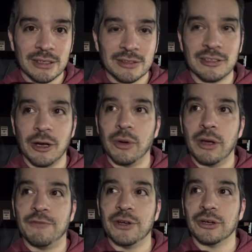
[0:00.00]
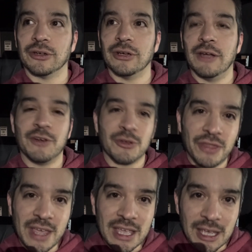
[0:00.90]
So if you're
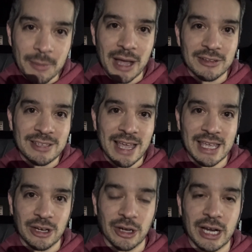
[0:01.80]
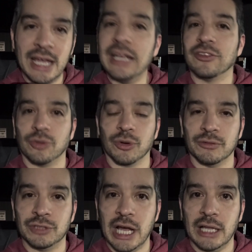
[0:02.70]
thinking about taking on any sort of
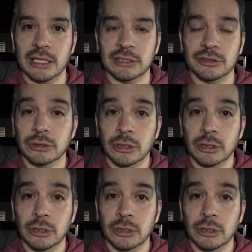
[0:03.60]
challenge,